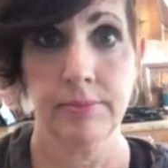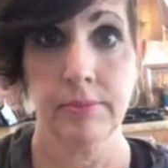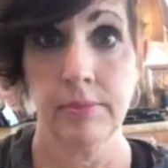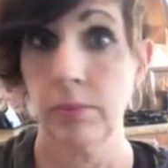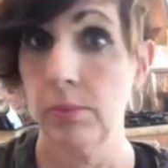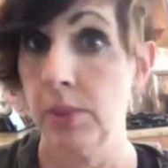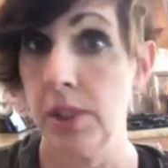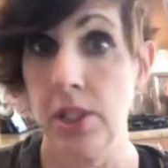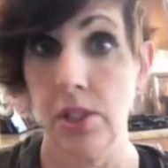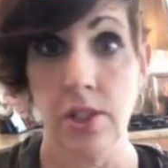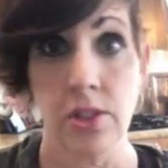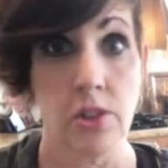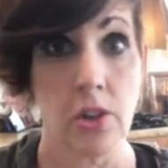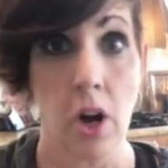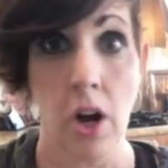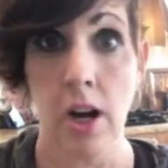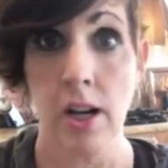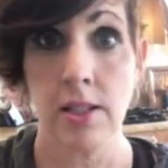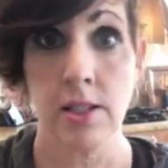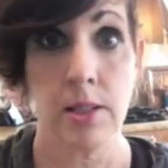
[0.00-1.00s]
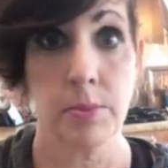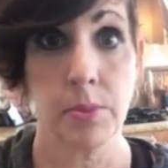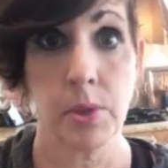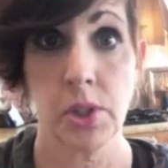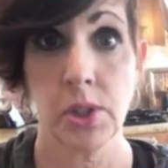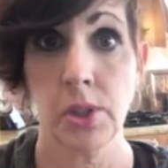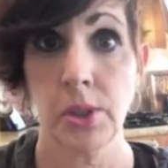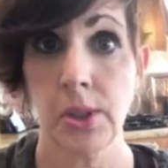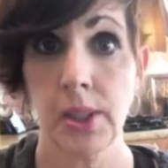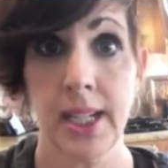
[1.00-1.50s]
which is awesome
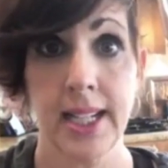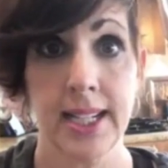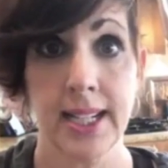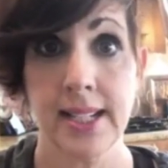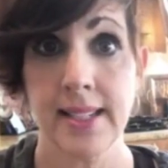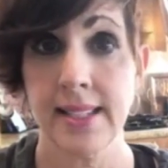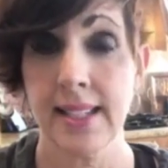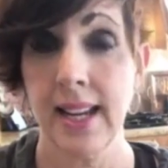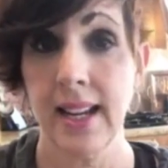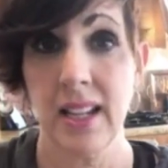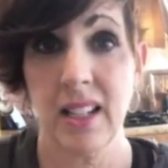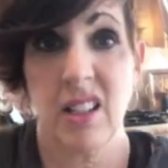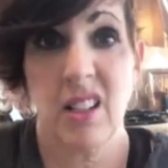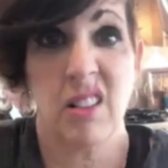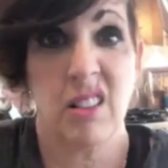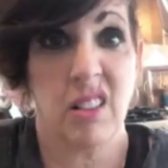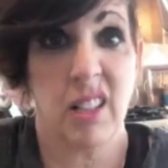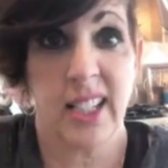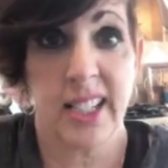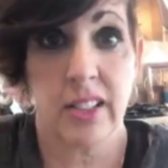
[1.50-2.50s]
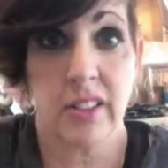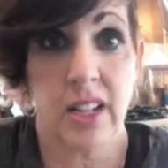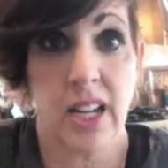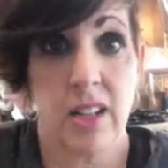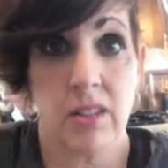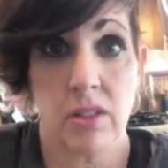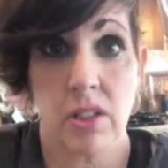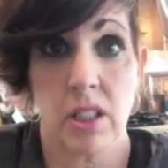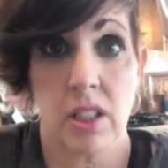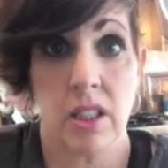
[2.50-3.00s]
too. Like I said, you don't like
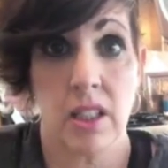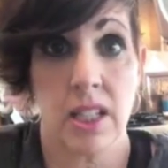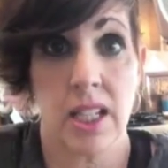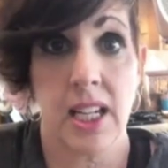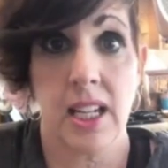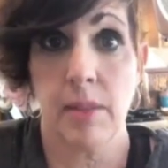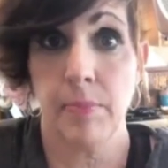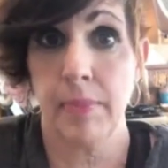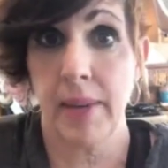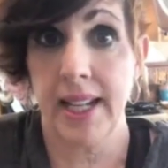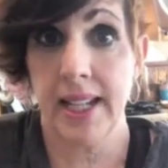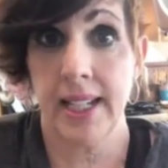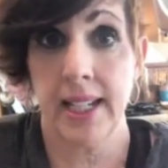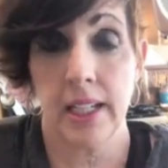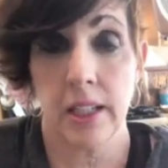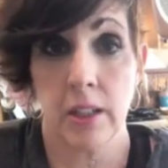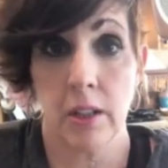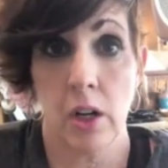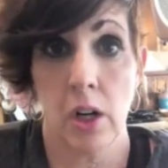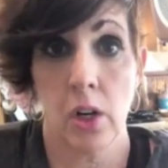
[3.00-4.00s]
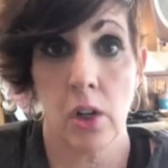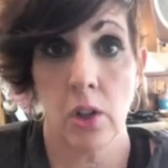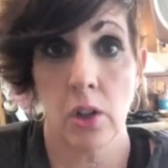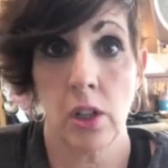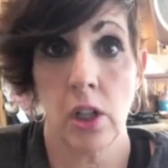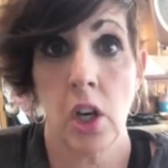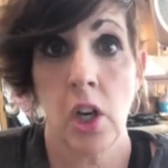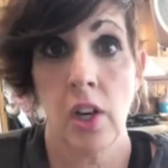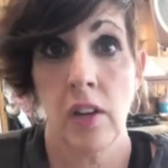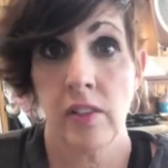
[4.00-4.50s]
ground turkey, make it your
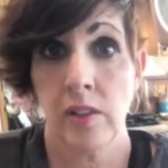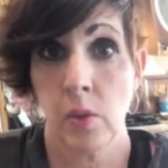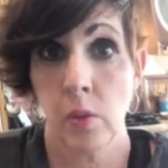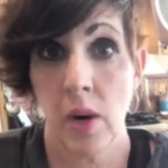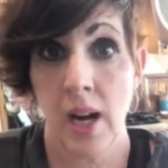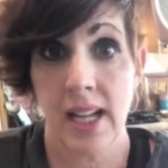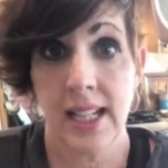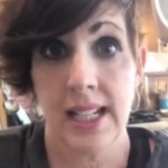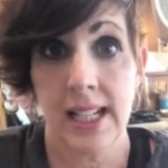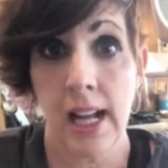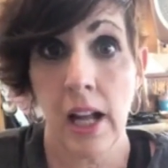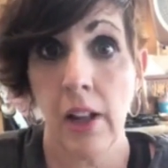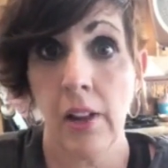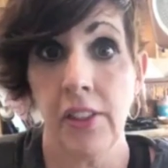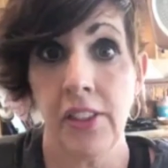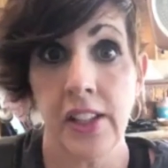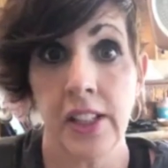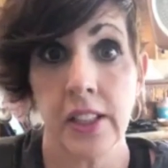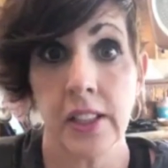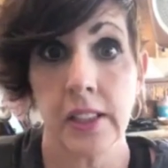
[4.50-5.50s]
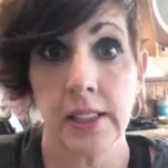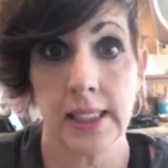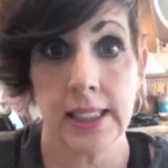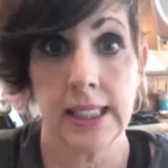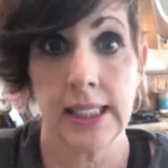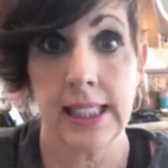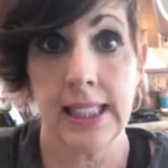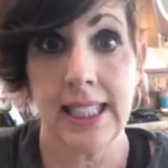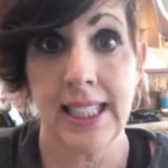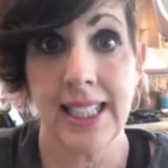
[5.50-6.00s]
own. You want it healthier
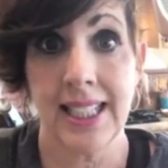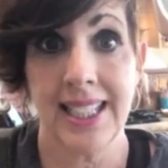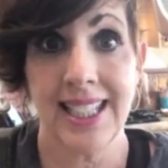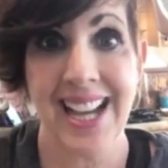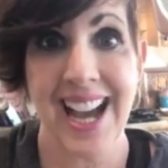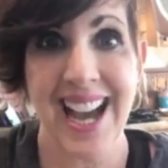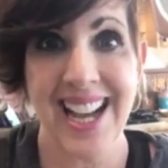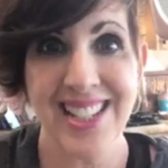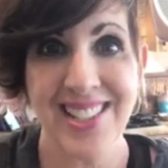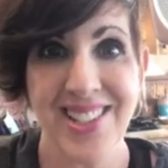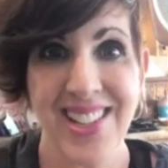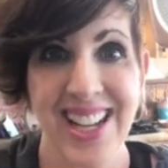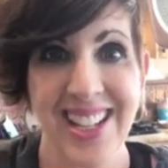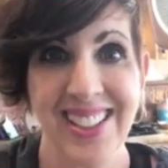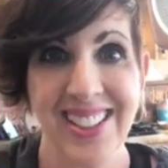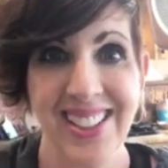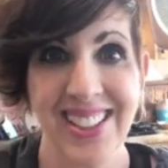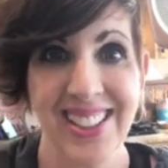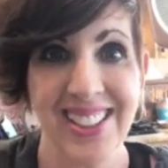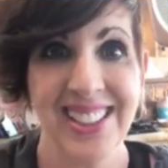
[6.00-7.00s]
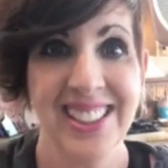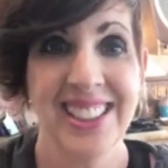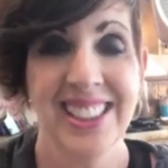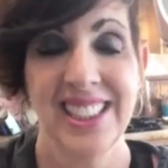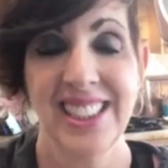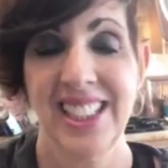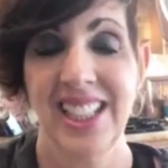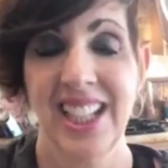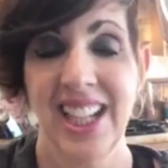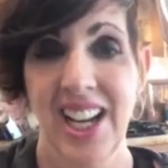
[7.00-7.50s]
and lean. Hi, Cheryl.
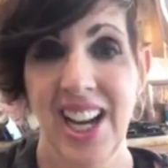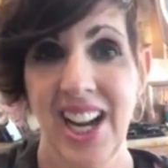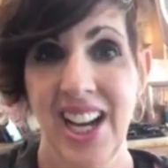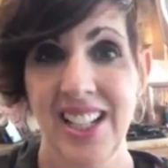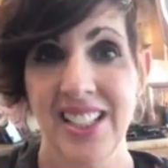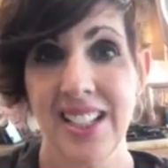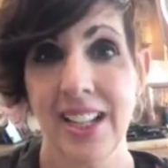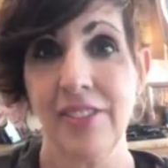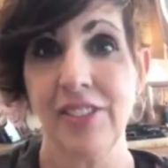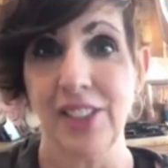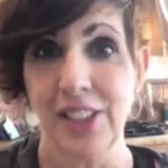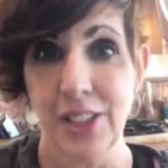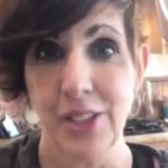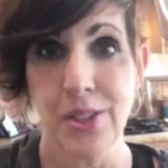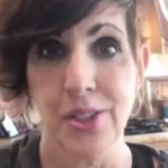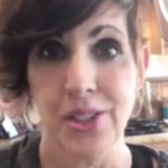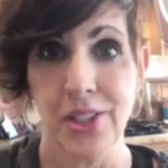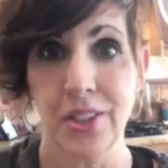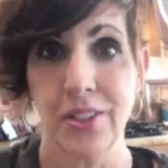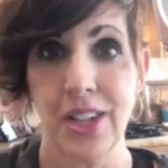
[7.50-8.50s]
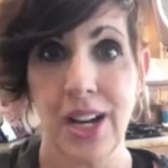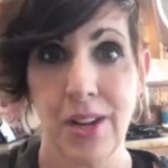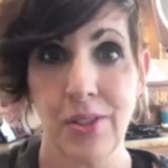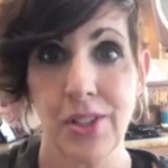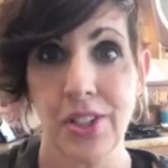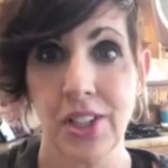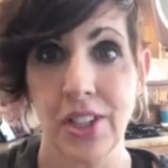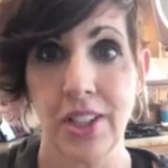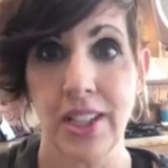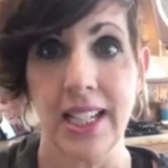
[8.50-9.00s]
Definitely use the
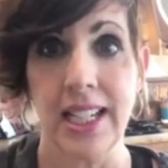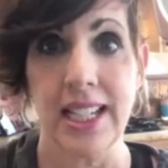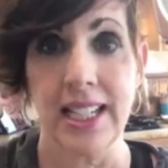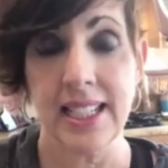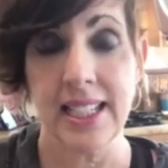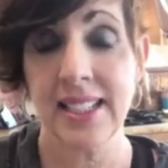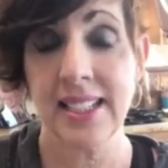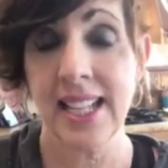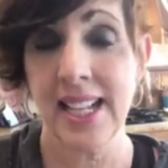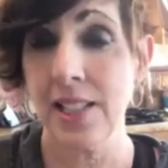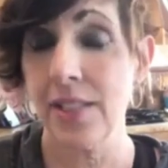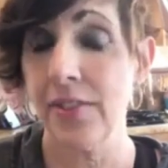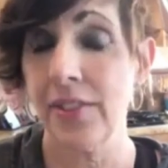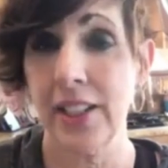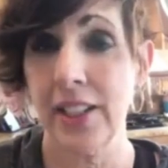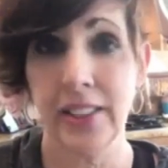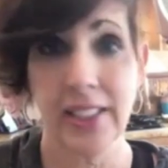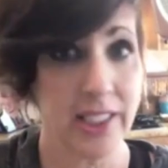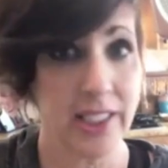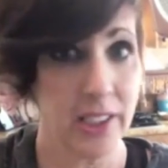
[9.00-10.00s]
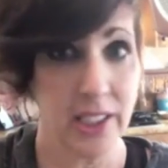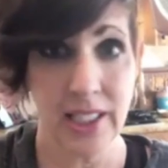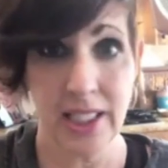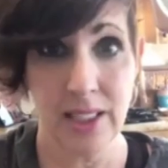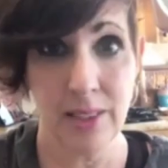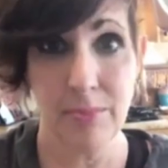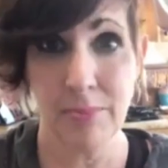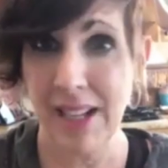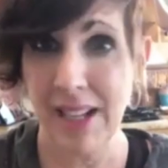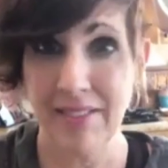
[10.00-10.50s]
ground turkey. It tastes very
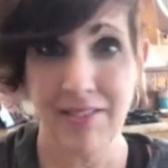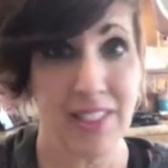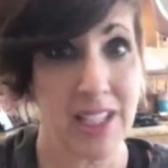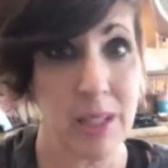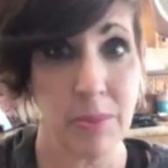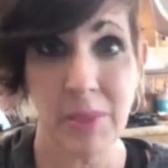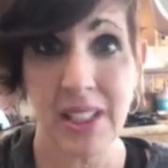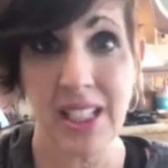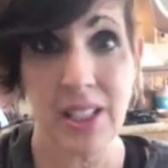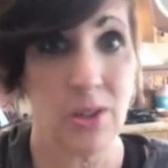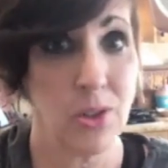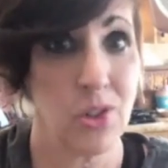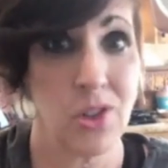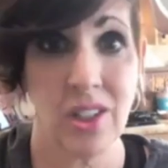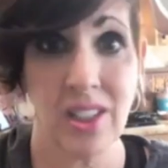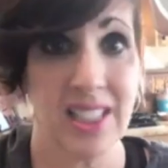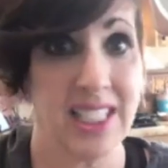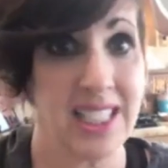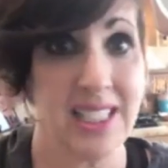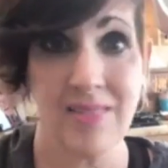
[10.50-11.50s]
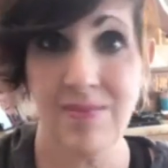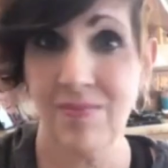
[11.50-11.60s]
good. My family usually